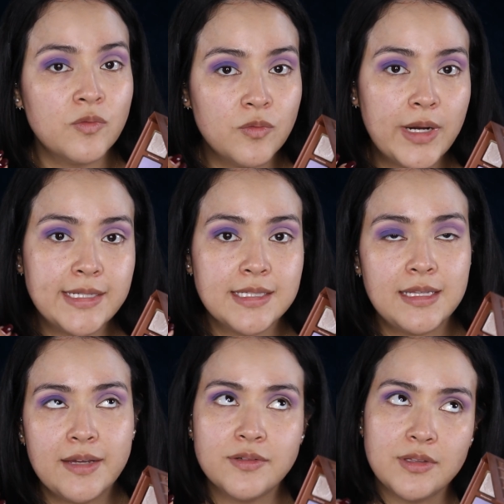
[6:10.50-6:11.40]
right to
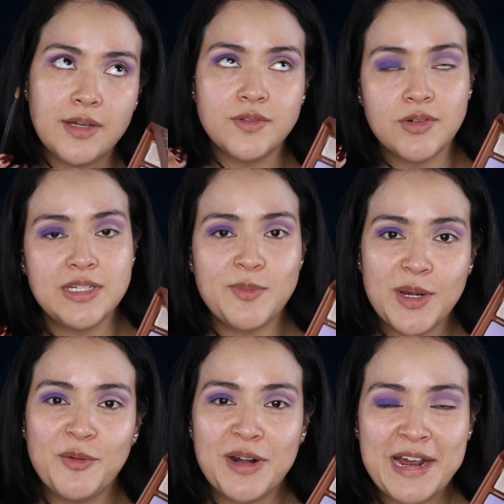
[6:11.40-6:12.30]
left or left to right,
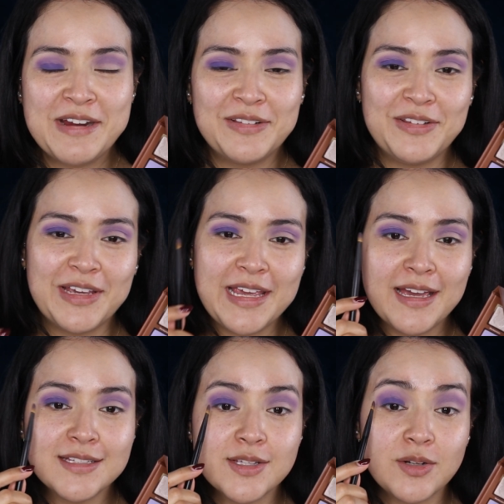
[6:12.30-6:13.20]
depending what eye you're looking
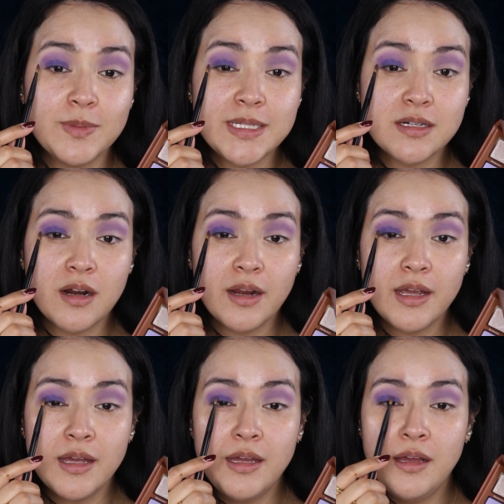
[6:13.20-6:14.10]
at. So it'll be
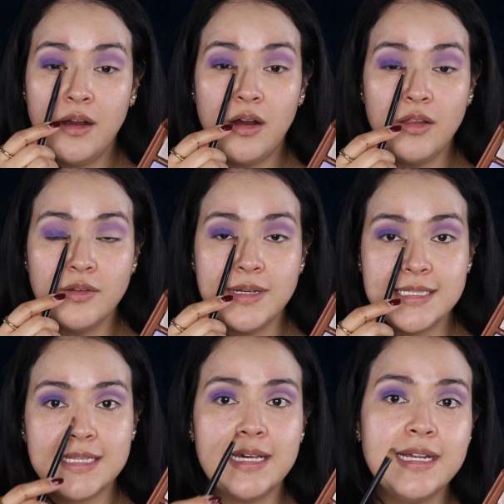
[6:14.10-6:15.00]
dark all the way
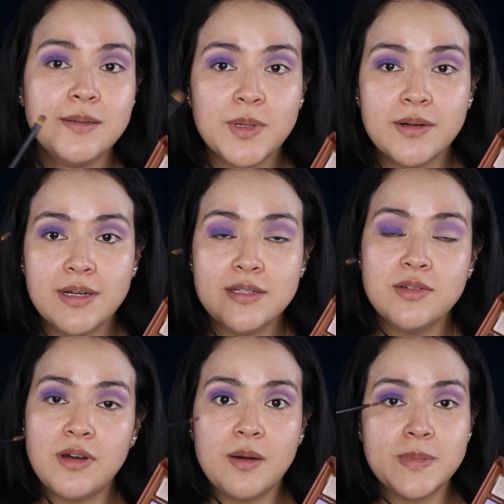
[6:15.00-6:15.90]
to light, but I'm going to do
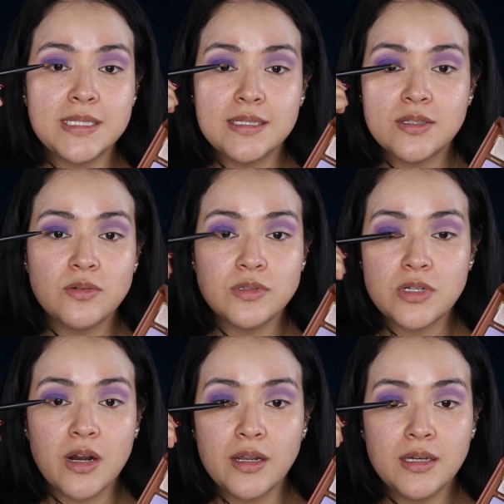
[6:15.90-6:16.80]
the opposite. So
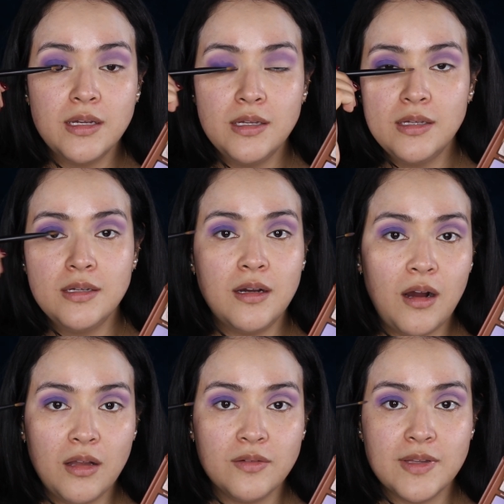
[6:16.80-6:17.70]
dark
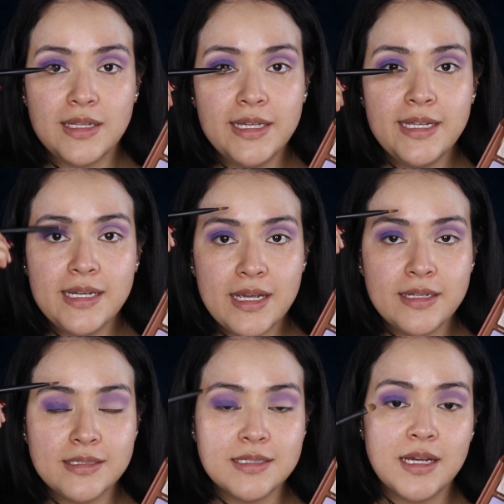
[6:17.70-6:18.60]
all over the lid
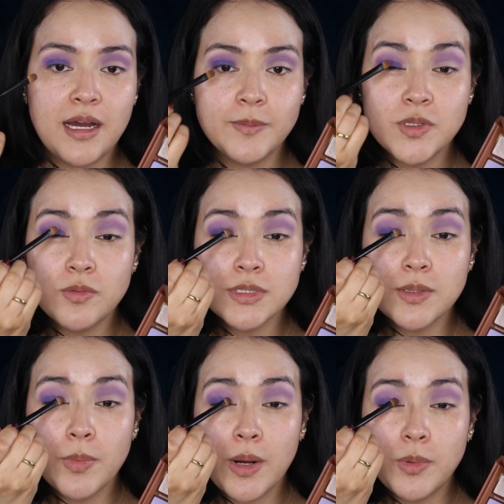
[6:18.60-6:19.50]
and up towards the
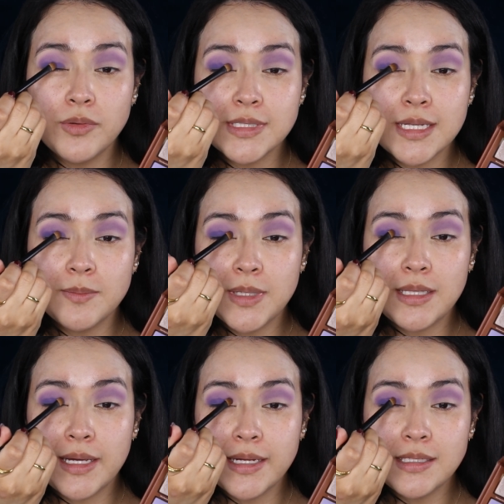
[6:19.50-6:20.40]
brow bone is going to be
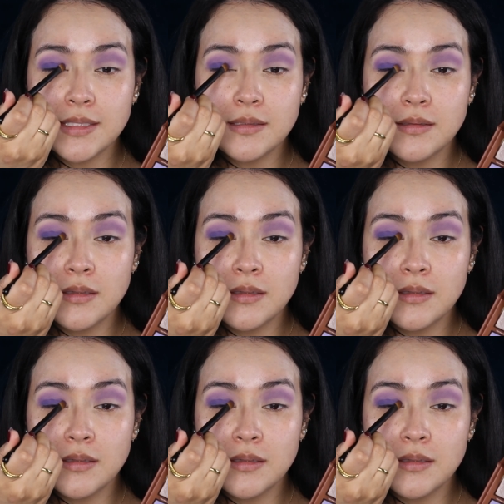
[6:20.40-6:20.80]
light.